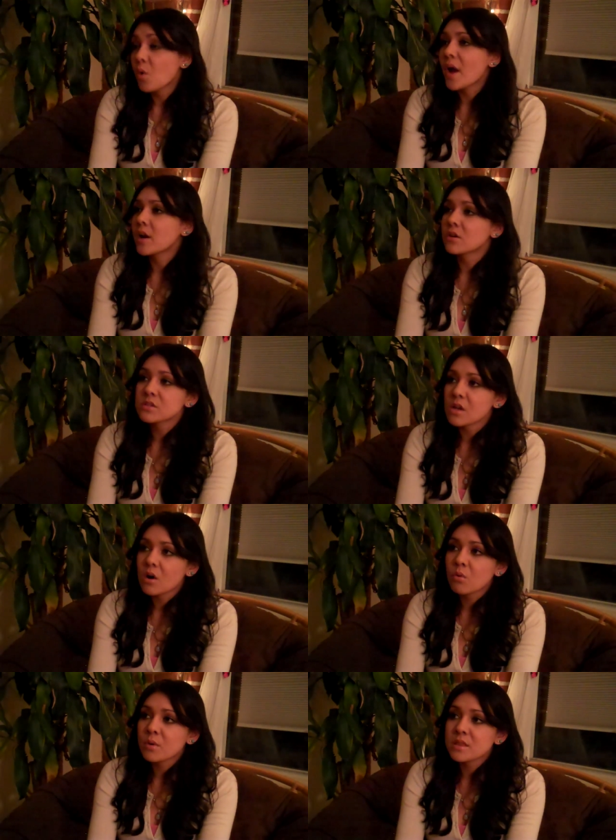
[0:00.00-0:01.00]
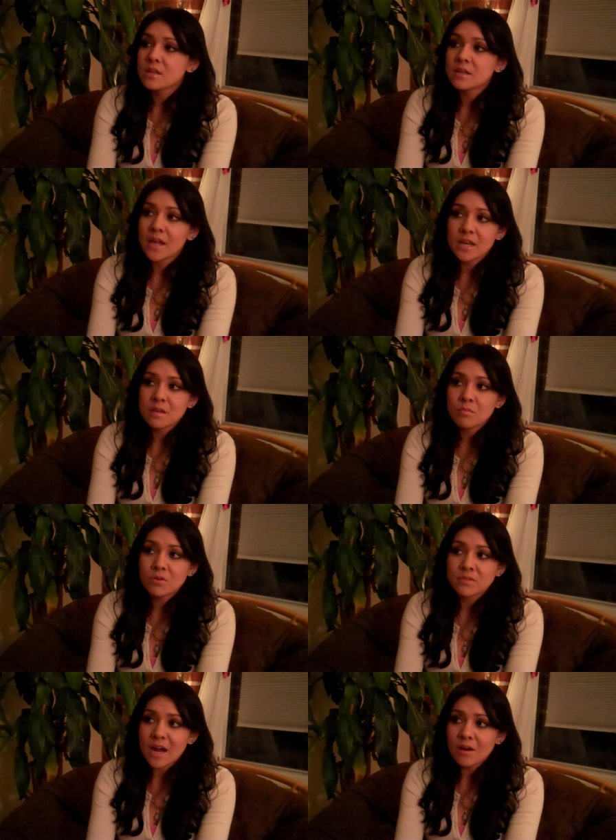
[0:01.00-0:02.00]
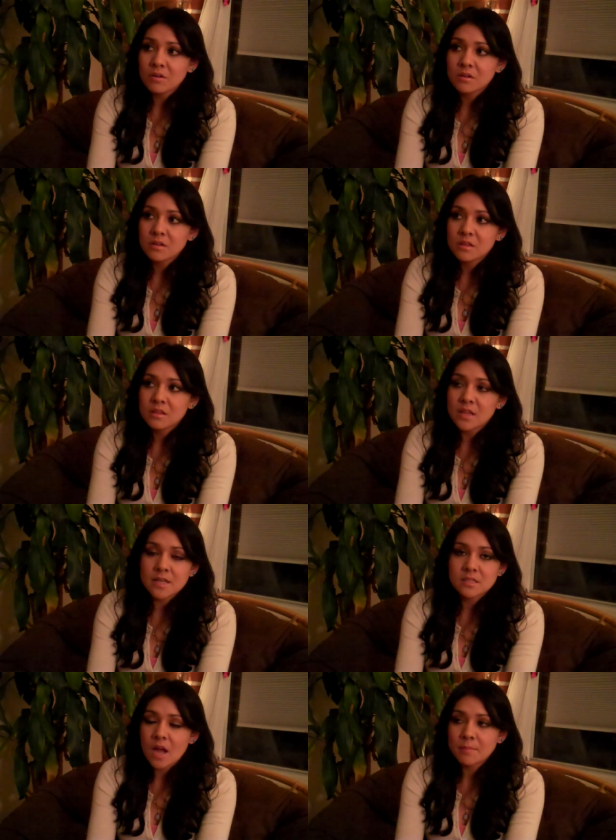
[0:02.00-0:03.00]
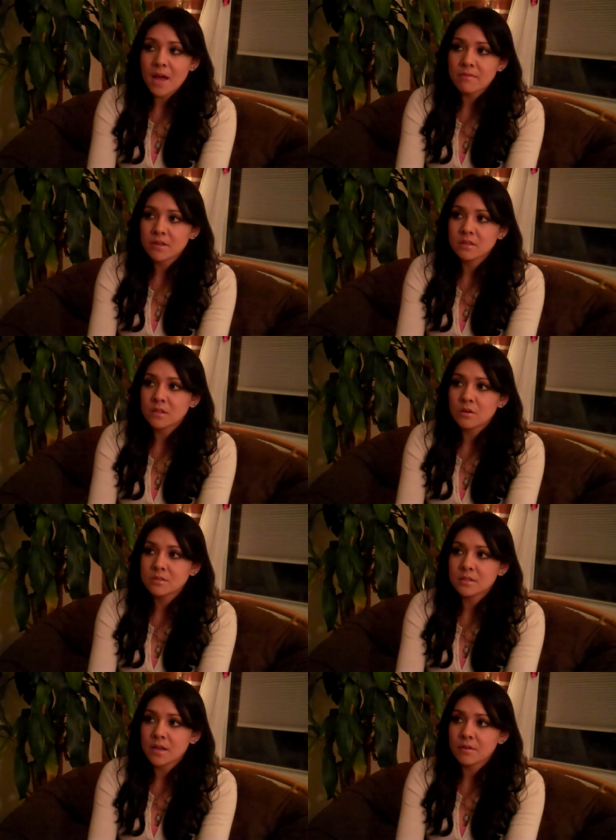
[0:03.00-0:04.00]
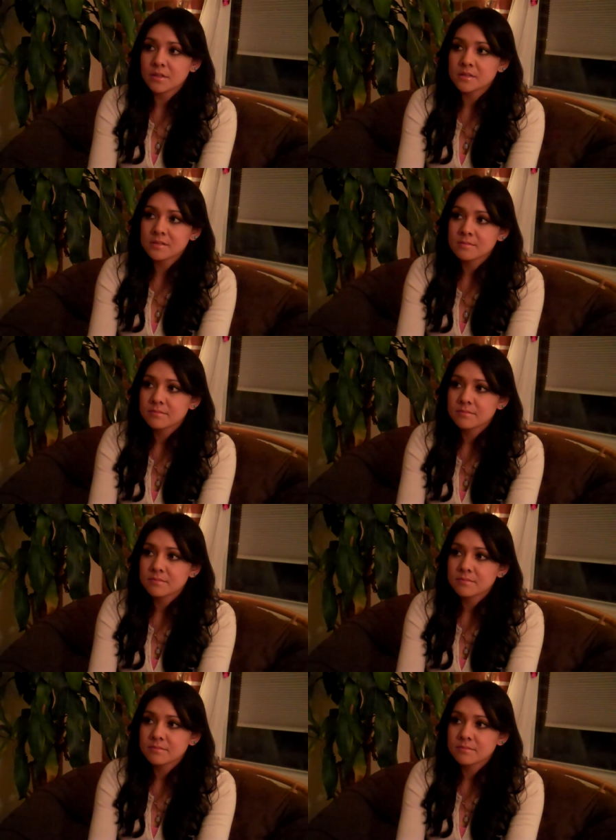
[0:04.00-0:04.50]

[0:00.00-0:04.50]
and also when the nanny moved out, they stopped having ghost encounters.